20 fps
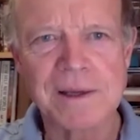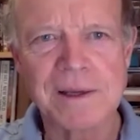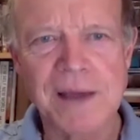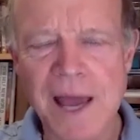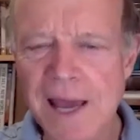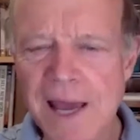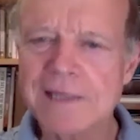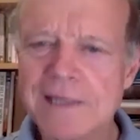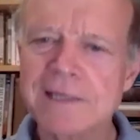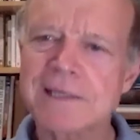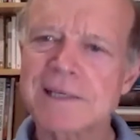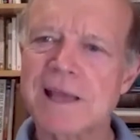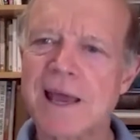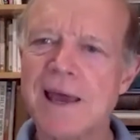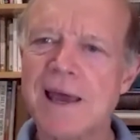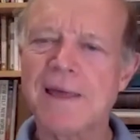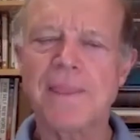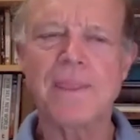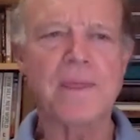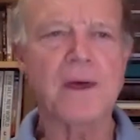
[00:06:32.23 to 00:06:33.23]
And
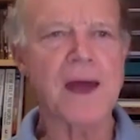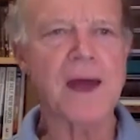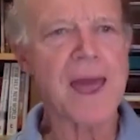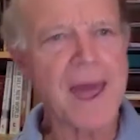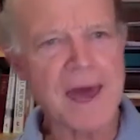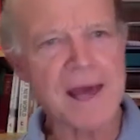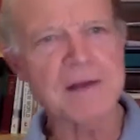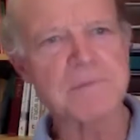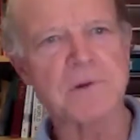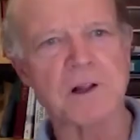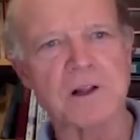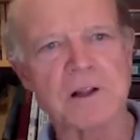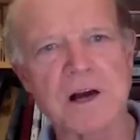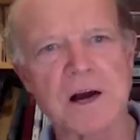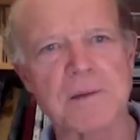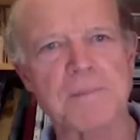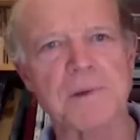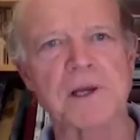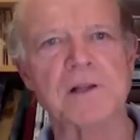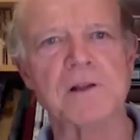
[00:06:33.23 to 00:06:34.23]
the animal
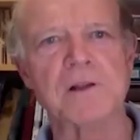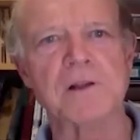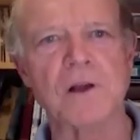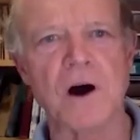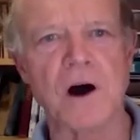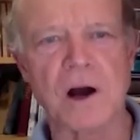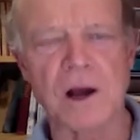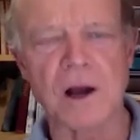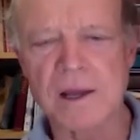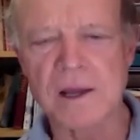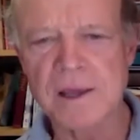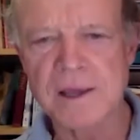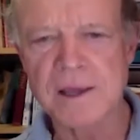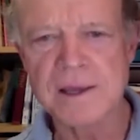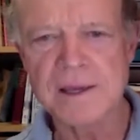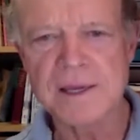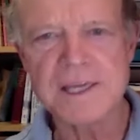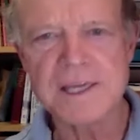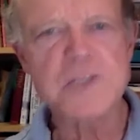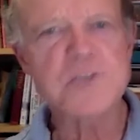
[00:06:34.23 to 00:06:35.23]
coming along
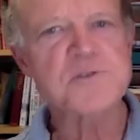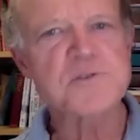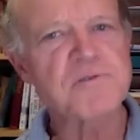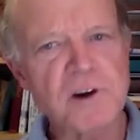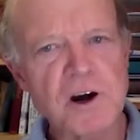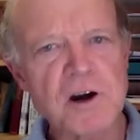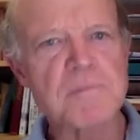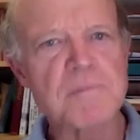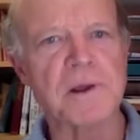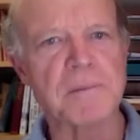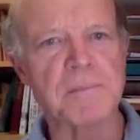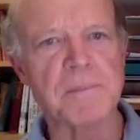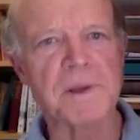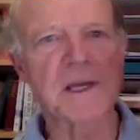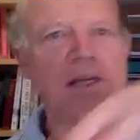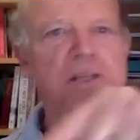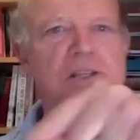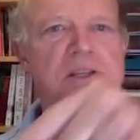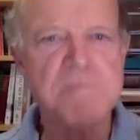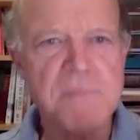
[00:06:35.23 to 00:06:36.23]
is vermin,
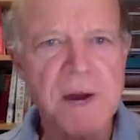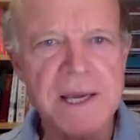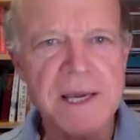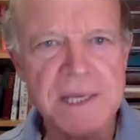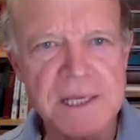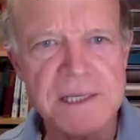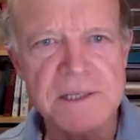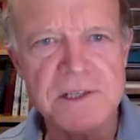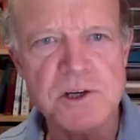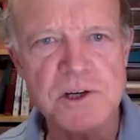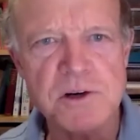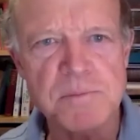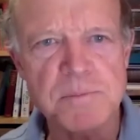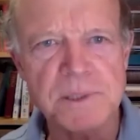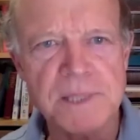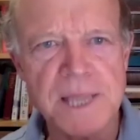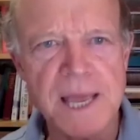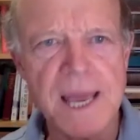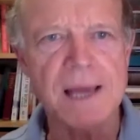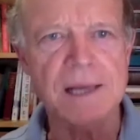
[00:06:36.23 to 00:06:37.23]
because it might eat your
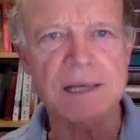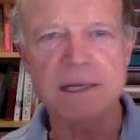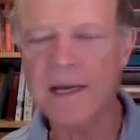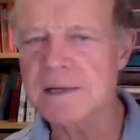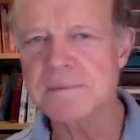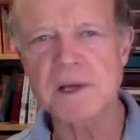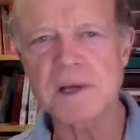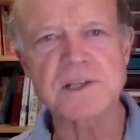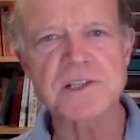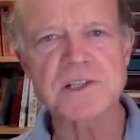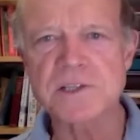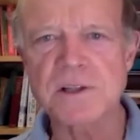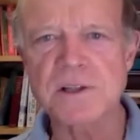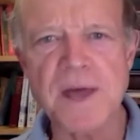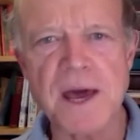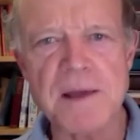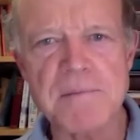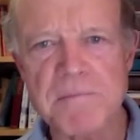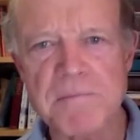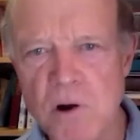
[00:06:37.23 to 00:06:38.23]
plant. And until
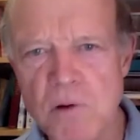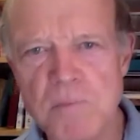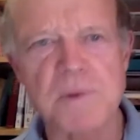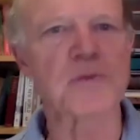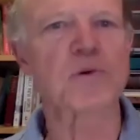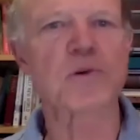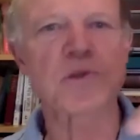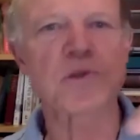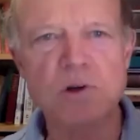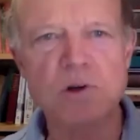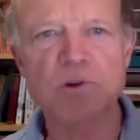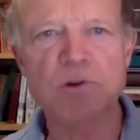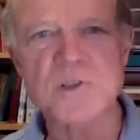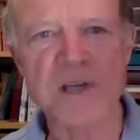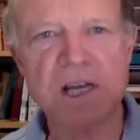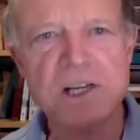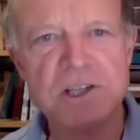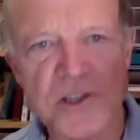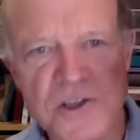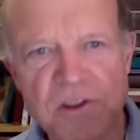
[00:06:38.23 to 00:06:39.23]
that moment, there was no
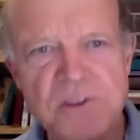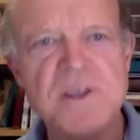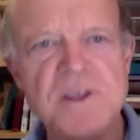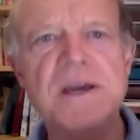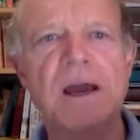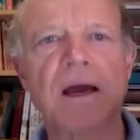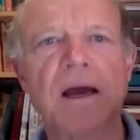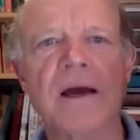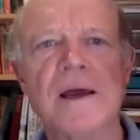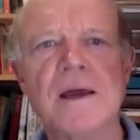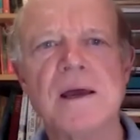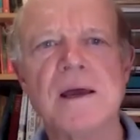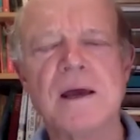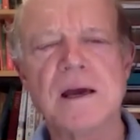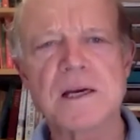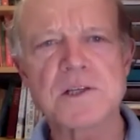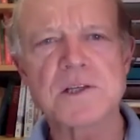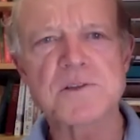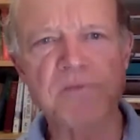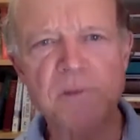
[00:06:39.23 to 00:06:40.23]
such thing
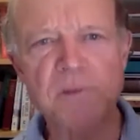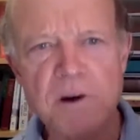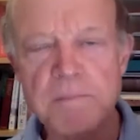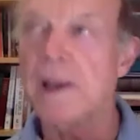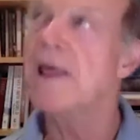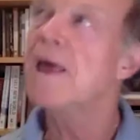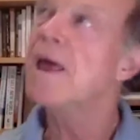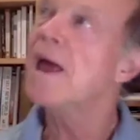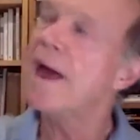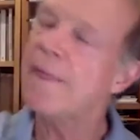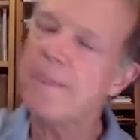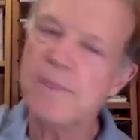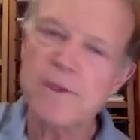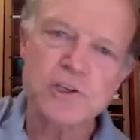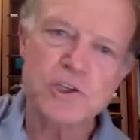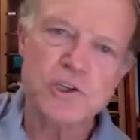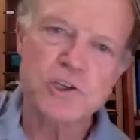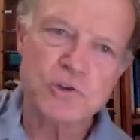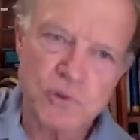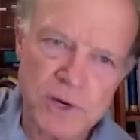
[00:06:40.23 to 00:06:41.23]
as vermin. And the
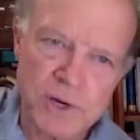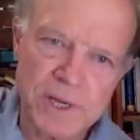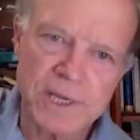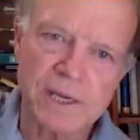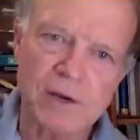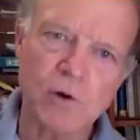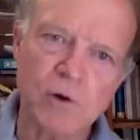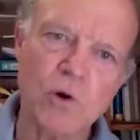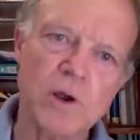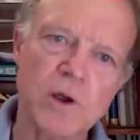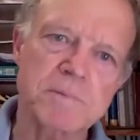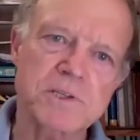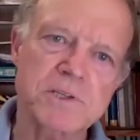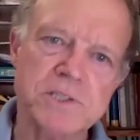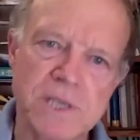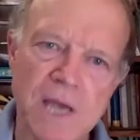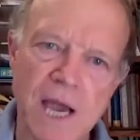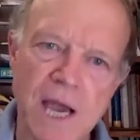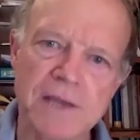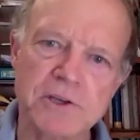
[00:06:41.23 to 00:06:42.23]
tree growing
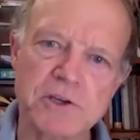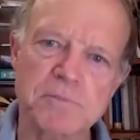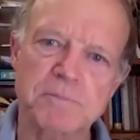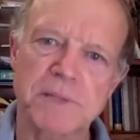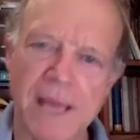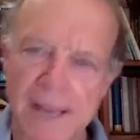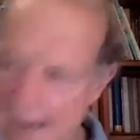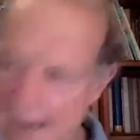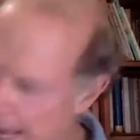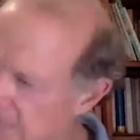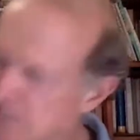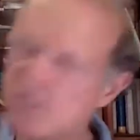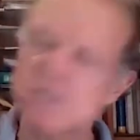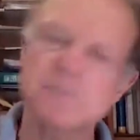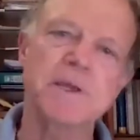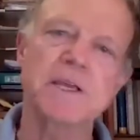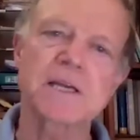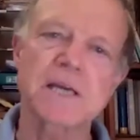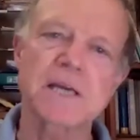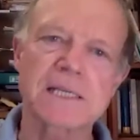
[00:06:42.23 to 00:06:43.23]
beside your plant has to
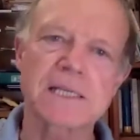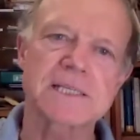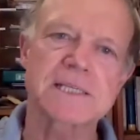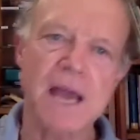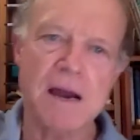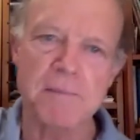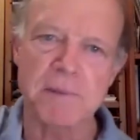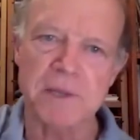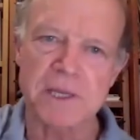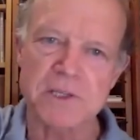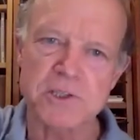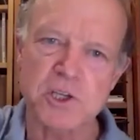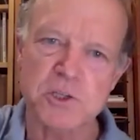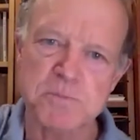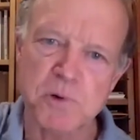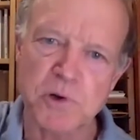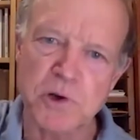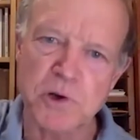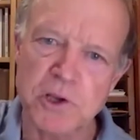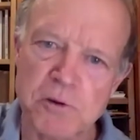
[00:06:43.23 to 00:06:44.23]
be cut down because it's
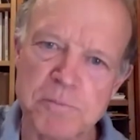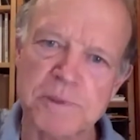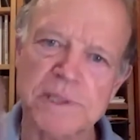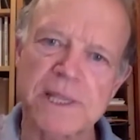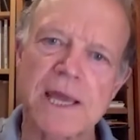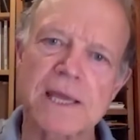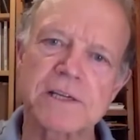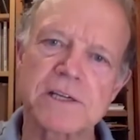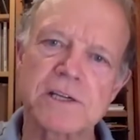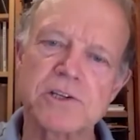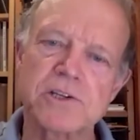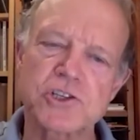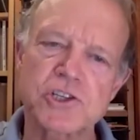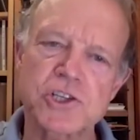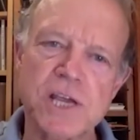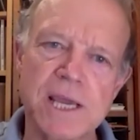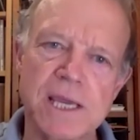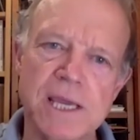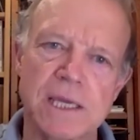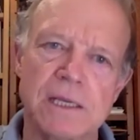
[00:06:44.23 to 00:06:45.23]
putting your plant in
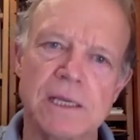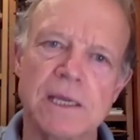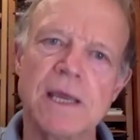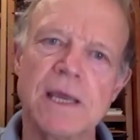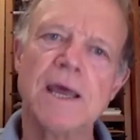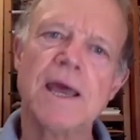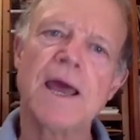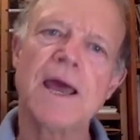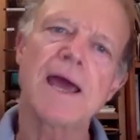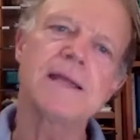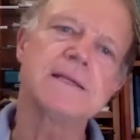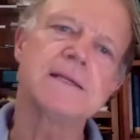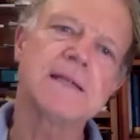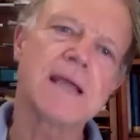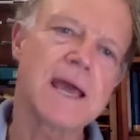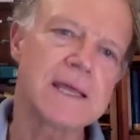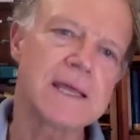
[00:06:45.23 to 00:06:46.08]
shade. And